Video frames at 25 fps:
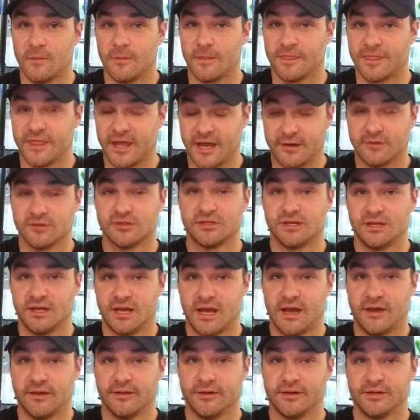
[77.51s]
thousand
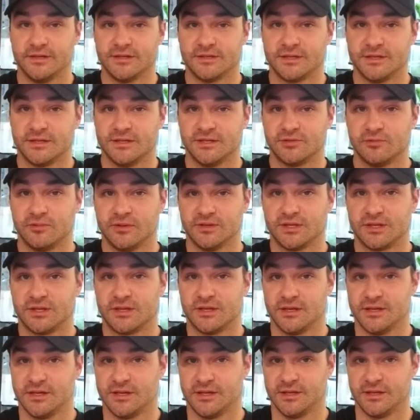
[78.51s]
dollars is what
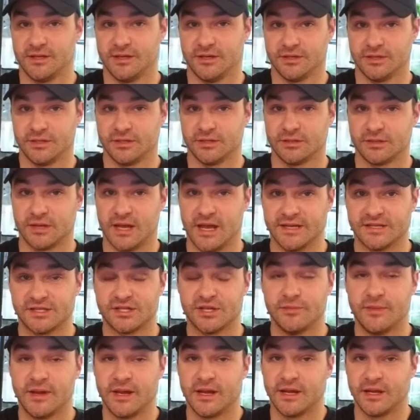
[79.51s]
the they're
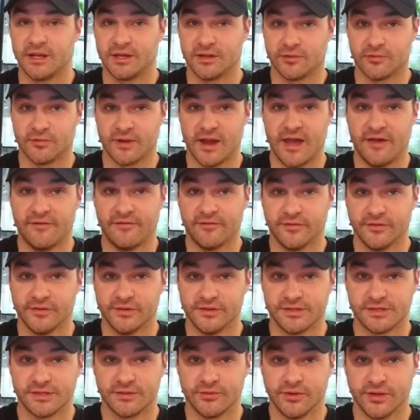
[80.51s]
estimating the raffle
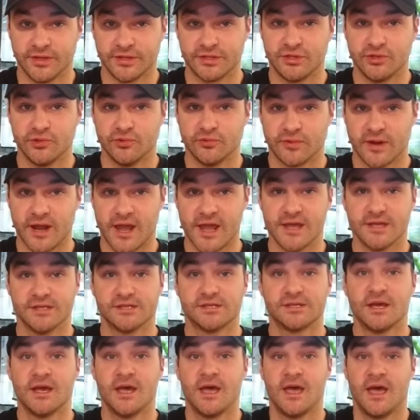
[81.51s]
is going to
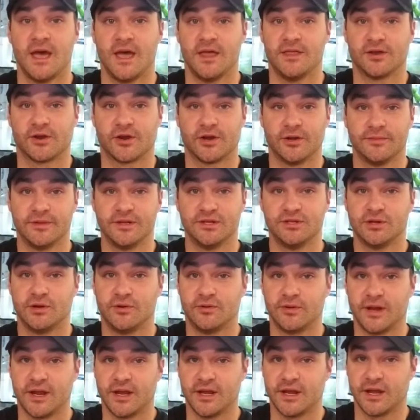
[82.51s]
raise, and they're going to be
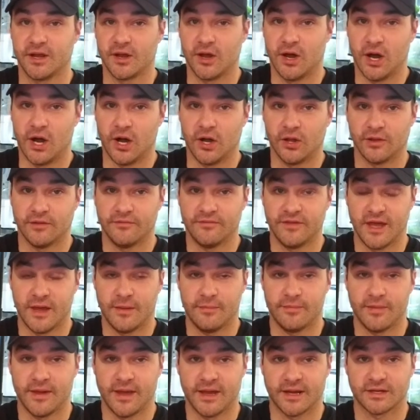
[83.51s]
donating all of
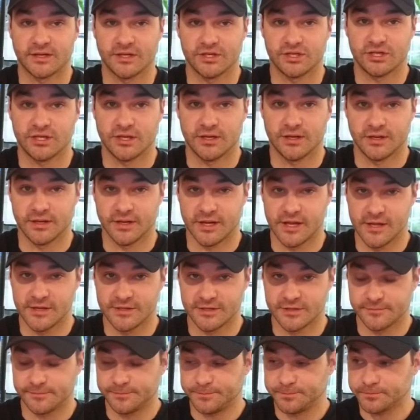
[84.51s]
that back to charities.
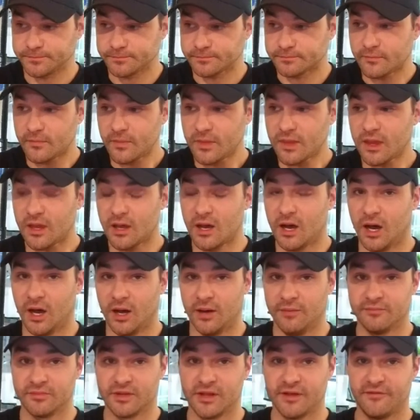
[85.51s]

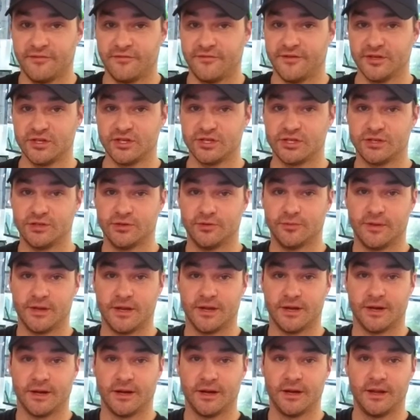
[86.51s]
Um, Fish Tube
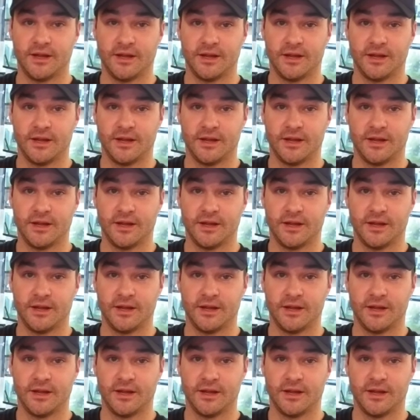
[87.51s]
here